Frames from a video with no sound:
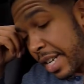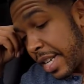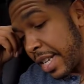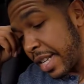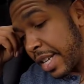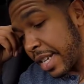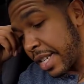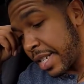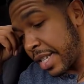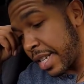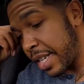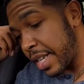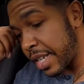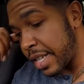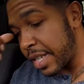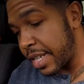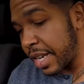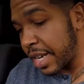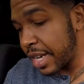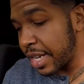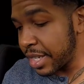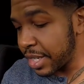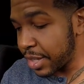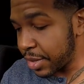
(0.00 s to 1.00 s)
Let's see,
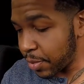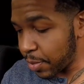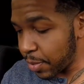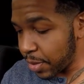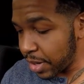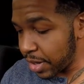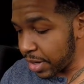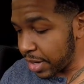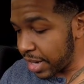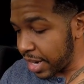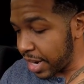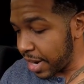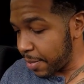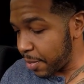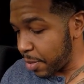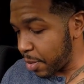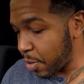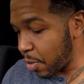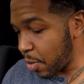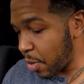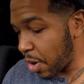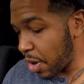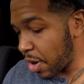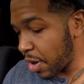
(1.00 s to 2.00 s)
does the rear camera
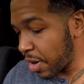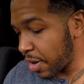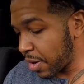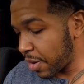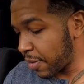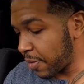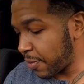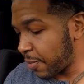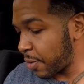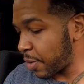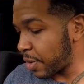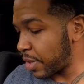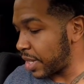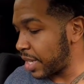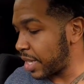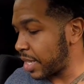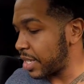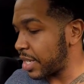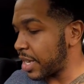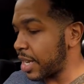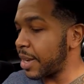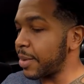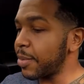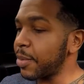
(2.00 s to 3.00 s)
work for
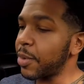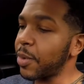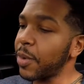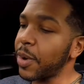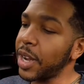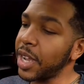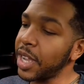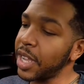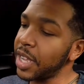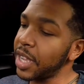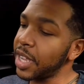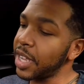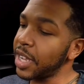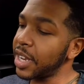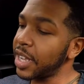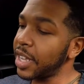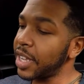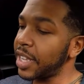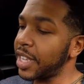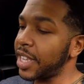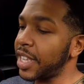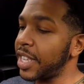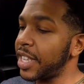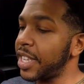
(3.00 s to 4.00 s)
this upgrade?
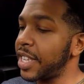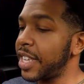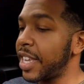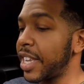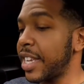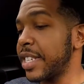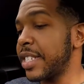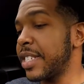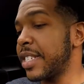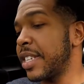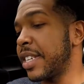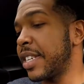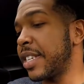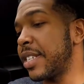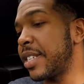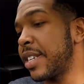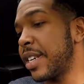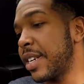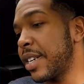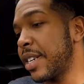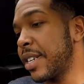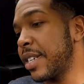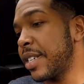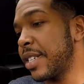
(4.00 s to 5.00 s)
Yes, it
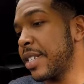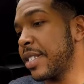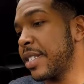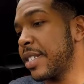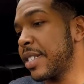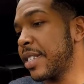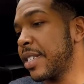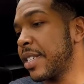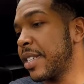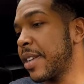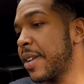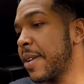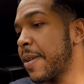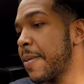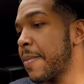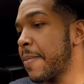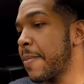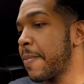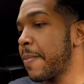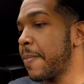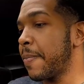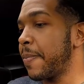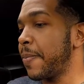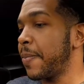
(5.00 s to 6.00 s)
does.
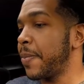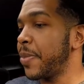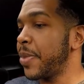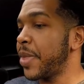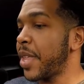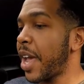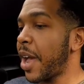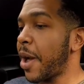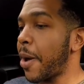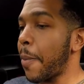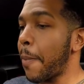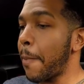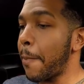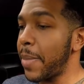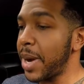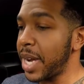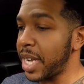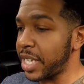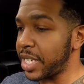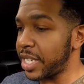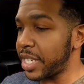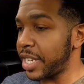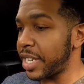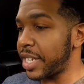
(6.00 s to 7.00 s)
How
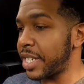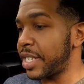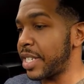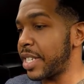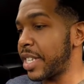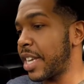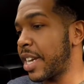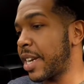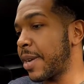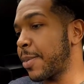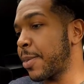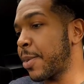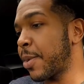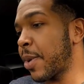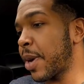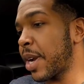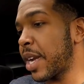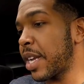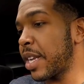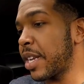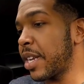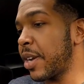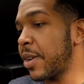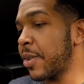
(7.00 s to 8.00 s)
much is the
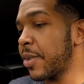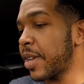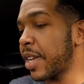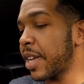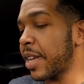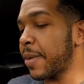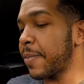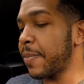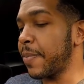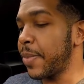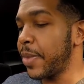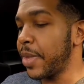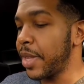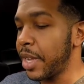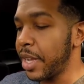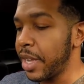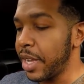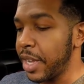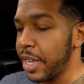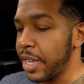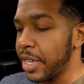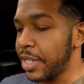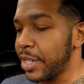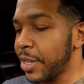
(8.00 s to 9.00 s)
upgrade? Okay,
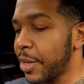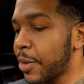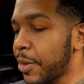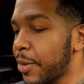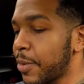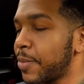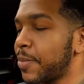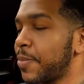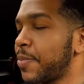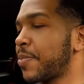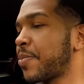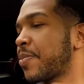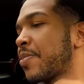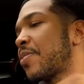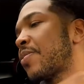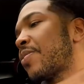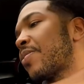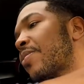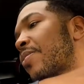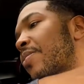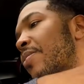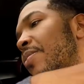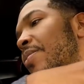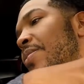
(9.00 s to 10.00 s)
so
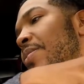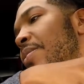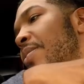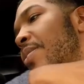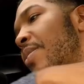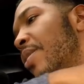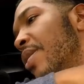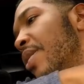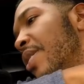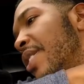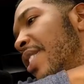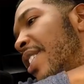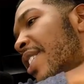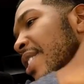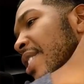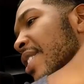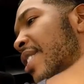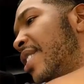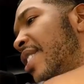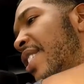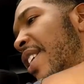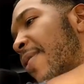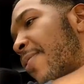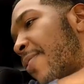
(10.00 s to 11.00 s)
this is
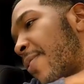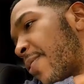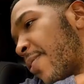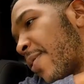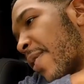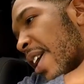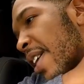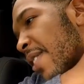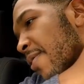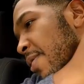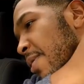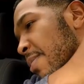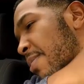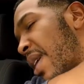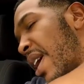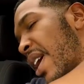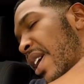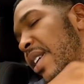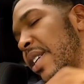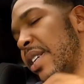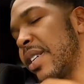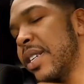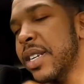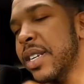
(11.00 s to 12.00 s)
different for everybody.